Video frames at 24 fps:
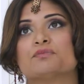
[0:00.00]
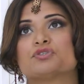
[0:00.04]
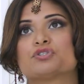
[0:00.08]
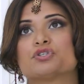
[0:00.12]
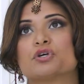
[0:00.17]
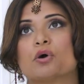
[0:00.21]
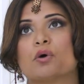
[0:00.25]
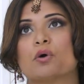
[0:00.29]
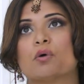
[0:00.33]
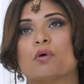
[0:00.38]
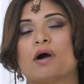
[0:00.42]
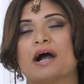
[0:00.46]

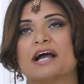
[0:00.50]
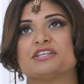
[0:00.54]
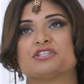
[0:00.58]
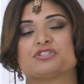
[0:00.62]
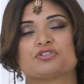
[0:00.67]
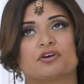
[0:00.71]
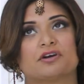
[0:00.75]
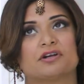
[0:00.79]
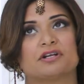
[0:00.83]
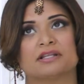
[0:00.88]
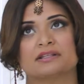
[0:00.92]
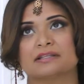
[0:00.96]
So I
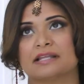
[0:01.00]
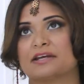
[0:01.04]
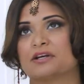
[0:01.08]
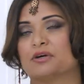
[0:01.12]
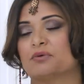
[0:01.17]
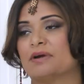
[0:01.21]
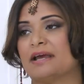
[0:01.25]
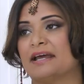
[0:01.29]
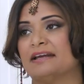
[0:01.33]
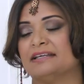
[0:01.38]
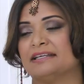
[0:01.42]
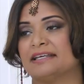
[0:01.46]
started a
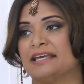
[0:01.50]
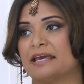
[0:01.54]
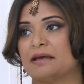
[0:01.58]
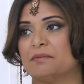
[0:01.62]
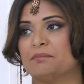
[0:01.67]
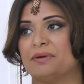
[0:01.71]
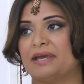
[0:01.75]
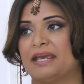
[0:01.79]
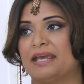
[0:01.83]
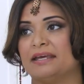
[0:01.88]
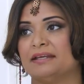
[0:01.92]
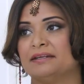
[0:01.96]
letter writing
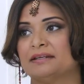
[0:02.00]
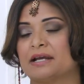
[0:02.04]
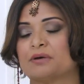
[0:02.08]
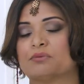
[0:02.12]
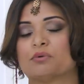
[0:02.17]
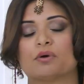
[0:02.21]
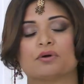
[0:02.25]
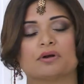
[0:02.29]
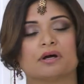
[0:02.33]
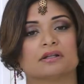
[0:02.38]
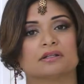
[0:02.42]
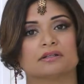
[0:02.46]
campaign. I
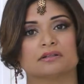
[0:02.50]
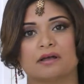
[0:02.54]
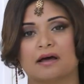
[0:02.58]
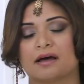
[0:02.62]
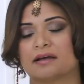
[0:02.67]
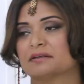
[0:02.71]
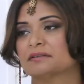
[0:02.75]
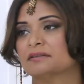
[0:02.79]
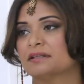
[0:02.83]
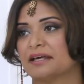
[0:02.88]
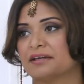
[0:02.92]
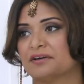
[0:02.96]
wrote a
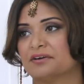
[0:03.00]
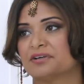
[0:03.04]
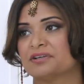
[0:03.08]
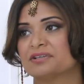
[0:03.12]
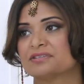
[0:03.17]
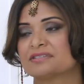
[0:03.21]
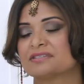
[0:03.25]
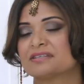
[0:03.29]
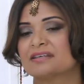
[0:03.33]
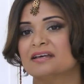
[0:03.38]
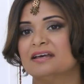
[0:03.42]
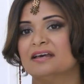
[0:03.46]
lot of
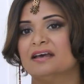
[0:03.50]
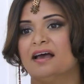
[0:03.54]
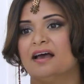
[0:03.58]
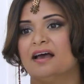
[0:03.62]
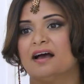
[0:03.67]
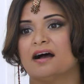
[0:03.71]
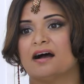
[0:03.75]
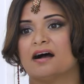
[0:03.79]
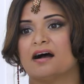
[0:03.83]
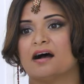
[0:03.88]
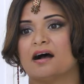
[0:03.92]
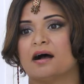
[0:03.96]
letters.
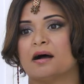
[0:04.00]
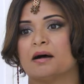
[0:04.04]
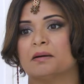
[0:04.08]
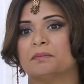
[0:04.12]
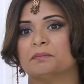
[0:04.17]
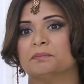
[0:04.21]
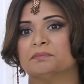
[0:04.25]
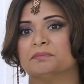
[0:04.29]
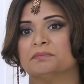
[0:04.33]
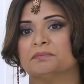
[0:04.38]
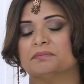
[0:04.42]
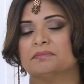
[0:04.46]

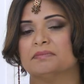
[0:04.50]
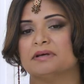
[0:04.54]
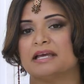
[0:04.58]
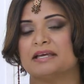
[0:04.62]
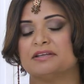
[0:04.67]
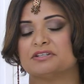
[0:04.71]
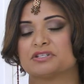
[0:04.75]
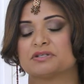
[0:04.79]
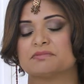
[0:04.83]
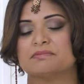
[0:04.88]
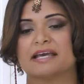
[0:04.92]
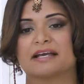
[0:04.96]

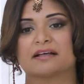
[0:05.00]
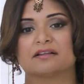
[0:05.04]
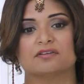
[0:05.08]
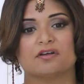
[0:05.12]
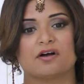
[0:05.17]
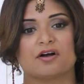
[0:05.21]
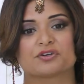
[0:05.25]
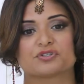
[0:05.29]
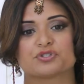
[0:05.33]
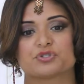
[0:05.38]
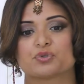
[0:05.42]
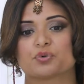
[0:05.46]
And to make a
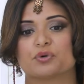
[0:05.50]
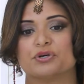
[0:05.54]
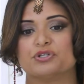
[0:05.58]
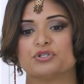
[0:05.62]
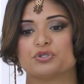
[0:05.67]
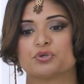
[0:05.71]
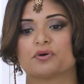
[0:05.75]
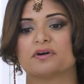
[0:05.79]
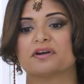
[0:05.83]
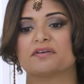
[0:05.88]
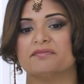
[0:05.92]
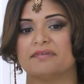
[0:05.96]
long story
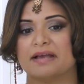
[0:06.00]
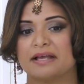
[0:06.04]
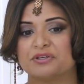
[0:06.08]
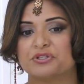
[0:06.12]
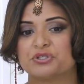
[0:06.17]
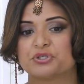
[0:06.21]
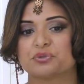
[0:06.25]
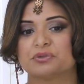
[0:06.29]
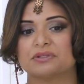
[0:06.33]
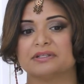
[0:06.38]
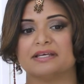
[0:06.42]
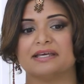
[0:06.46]
short,
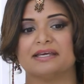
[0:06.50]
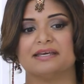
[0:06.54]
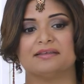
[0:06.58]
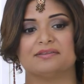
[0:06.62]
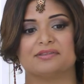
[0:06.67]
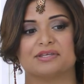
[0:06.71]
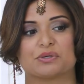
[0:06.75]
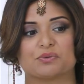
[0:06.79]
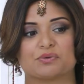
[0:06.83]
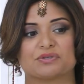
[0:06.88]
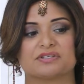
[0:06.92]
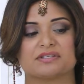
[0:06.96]
eventually
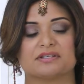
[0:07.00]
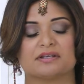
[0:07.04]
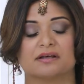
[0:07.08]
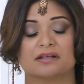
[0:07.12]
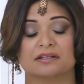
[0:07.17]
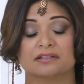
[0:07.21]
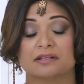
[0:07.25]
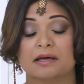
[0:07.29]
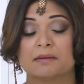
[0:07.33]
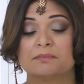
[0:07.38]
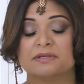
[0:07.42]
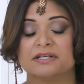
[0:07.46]
there was an
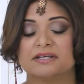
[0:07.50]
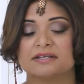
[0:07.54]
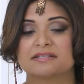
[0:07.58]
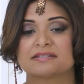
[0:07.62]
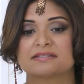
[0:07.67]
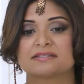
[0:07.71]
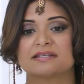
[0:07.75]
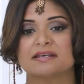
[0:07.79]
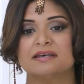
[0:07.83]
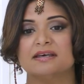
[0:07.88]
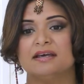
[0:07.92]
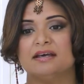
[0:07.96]

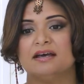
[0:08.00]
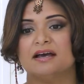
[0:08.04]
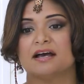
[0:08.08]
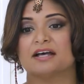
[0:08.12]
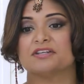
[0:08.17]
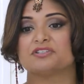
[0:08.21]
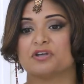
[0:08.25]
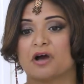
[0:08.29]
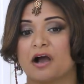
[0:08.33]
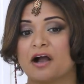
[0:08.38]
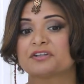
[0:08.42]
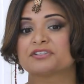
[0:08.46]
alumnus,
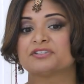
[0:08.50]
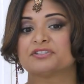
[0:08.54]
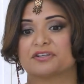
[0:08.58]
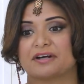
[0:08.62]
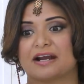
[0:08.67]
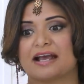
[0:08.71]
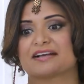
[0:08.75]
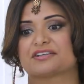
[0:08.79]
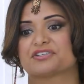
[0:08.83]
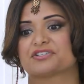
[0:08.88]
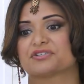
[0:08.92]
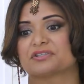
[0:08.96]
a doctor
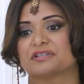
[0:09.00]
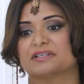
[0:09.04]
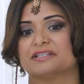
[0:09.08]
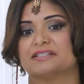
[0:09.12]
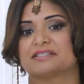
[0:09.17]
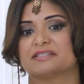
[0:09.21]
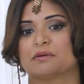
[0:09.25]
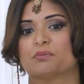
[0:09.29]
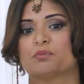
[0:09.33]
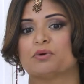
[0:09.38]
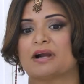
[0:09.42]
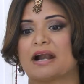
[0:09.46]

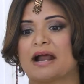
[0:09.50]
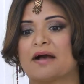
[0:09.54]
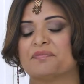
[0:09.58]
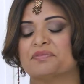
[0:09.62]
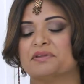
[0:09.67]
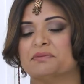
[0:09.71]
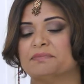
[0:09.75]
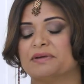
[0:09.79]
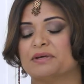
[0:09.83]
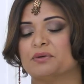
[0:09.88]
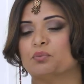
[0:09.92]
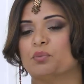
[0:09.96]
actually, somewhere out
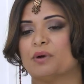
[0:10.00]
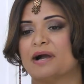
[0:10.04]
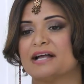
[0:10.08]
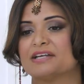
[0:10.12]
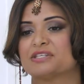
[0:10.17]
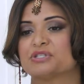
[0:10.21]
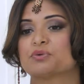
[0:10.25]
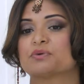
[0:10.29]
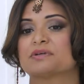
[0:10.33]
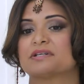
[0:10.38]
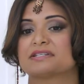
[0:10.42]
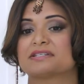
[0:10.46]
in the
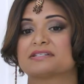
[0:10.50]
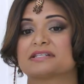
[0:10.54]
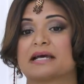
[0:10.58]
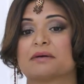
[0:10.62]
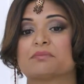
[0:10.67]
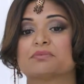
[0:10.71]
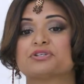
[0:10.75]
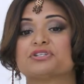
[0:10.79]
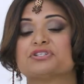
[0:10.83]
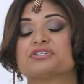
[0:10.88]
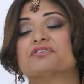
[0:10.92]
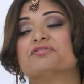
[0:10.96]
Midwest, who had
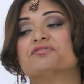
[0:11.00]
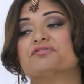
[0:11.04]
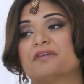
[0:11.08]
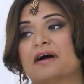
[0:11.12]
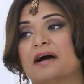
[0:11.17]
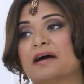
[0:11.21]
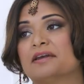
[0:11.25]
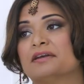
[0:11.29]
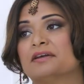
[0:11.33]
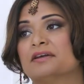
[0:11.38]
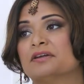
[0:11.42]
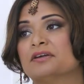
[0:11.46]
established a
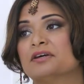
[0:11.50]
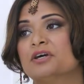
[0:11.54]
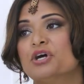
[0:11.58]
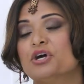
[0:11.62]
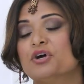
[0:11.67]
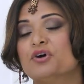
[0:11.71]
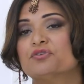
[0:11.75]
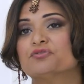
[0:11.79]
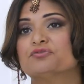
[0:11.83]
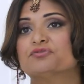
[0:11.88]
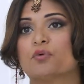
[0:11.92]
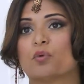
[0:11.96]
fund
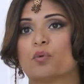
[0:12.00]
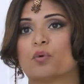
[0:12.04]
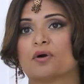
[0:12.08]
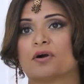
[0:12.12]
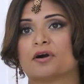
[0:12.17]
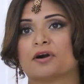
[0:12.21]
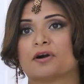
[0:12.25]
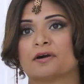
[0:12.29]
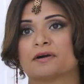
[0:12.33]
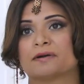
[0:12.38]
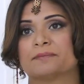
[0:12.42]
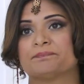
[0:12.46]

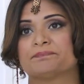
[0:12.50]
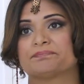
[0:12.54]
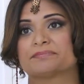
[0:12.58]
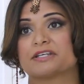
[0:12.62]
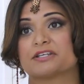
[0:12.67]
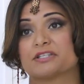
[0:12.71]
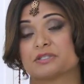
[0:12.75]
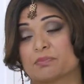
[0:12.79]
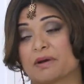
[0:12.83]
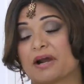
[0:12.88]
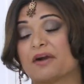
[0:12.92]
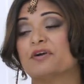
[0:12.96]
for
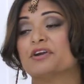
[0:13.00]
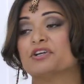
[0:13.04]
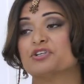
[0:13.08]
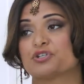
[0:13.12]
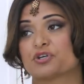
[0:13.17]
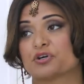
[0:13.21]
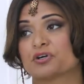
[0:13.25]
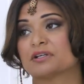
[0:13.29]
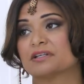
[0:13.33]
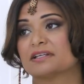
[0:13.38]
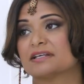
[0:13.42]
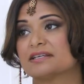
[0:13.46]
aspiring
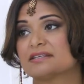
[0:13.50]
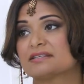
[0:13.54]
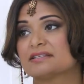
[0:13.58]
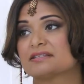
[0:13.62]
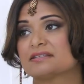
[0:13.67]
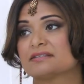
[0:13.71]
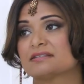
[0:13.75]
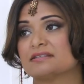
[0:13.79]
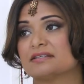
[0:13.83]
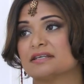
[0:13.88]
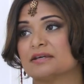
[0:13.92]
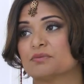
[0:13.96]

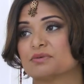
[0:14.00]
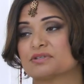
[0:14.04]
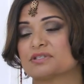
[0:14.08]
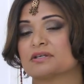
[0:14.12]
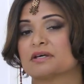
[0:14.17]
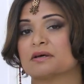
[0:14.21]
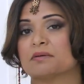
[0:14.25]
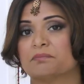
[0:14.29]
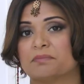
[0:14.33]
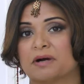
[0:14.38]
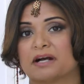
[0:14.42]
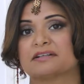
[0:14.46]
journalists. It was
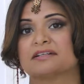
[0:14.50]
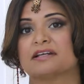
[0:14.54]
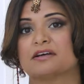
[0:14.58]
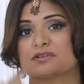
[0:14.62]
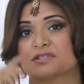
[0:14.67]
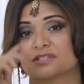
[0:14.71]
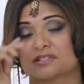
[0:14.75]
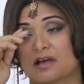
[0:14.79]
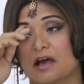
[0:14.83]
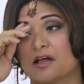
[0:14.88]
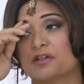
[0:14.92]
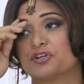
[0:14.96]
a
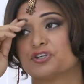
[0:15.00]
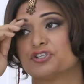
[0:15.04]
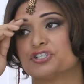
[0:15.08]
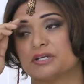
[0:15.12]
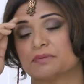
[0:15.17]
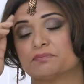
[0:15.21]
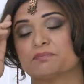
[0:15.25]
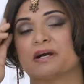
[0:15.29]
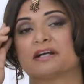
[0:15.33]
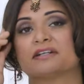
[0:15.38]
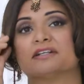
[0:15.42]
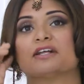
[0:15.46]
Bucknell
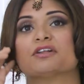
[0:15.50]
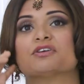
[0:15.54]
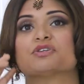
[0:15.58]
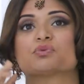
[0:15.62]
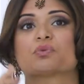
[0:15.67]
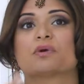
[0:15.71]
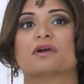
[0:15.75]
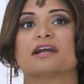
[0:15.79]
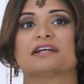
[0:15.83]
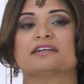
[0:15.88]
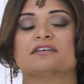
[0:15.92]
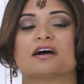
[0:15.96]
scholarship. Bucknell
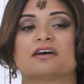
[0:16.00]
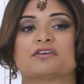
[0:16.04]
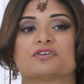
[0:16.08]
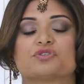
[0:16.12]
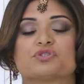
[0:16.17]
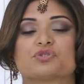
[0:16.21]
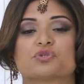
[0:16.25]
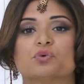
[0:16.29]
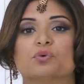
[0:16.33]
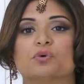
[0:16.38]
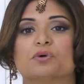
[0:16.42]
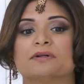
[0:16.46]
is where I'd gone to
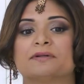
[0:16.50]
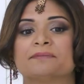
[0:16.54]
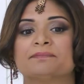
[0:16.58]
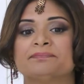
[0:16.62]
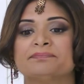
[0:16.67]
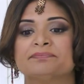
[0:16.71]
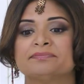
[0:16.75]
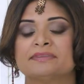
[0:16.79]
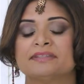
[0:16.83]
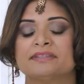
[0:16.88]
school.